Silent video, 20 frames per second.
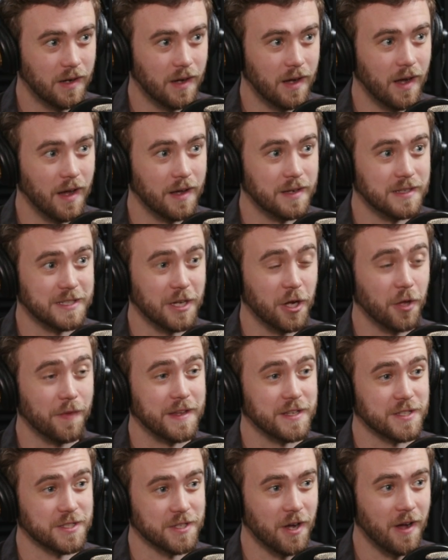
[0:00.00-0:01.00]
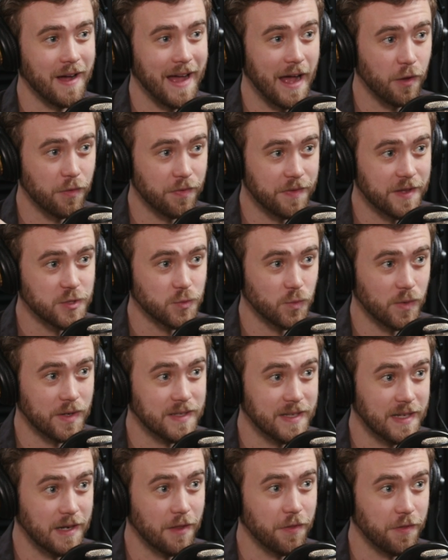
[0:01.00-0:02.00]
until they saw how this
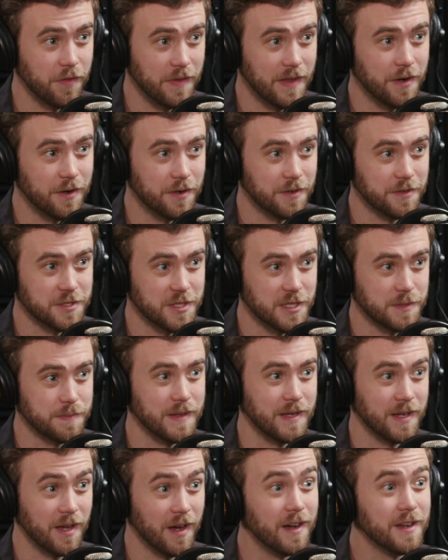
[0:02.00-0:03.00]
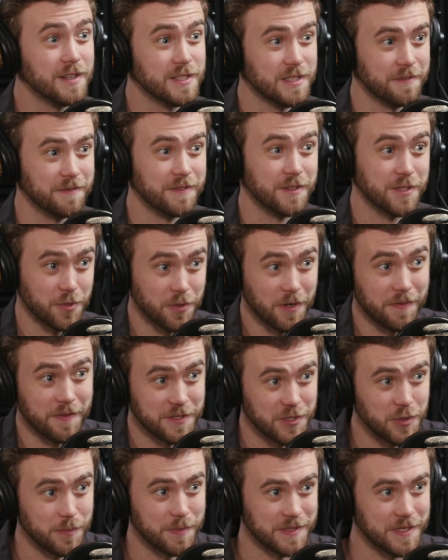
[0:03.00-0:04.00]
one did in theaters, just because of sort of
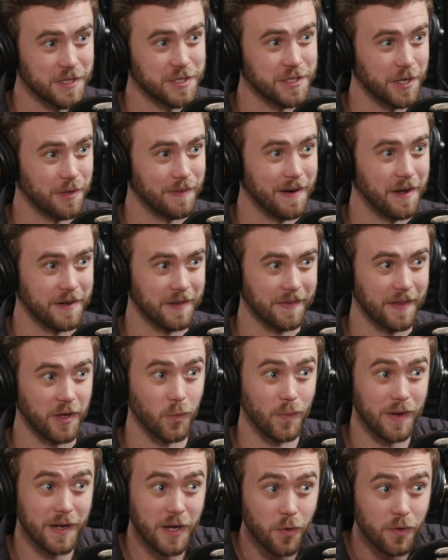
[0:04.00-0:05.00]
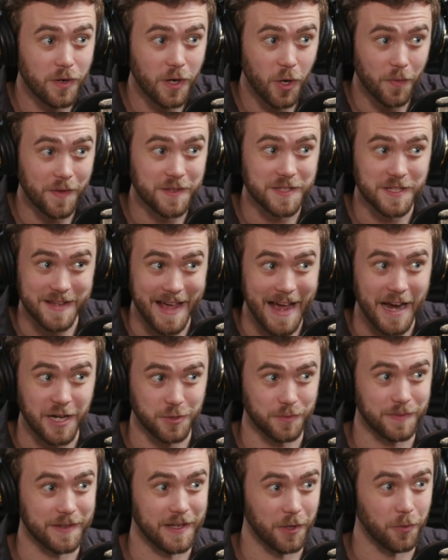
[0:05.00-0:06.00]
the superstition around it. Like, we don't know this is
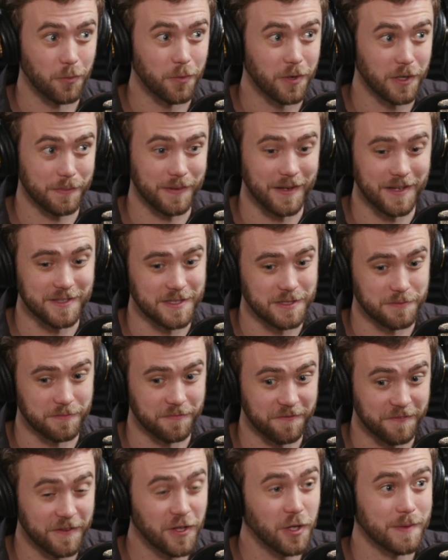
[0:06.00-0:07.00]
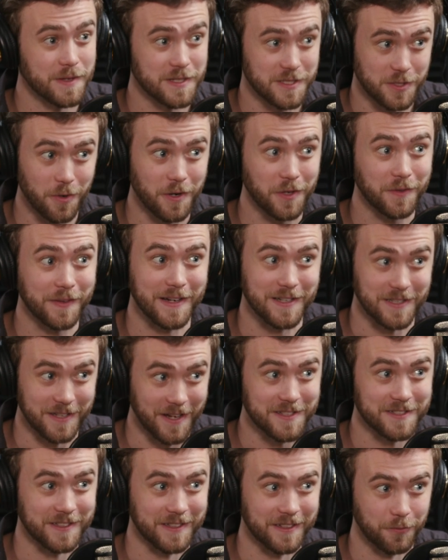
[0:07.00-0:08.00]
actually going to work because this film historically
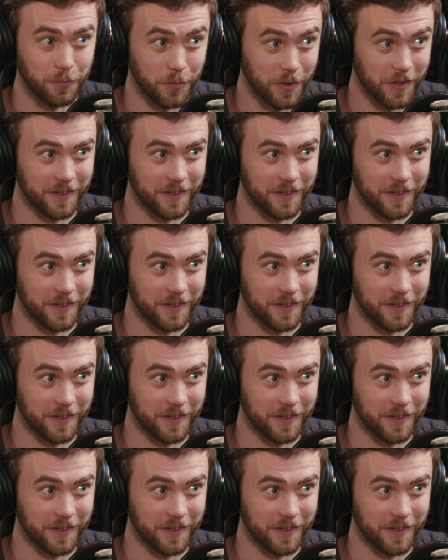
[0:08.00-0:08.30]
doesn't work.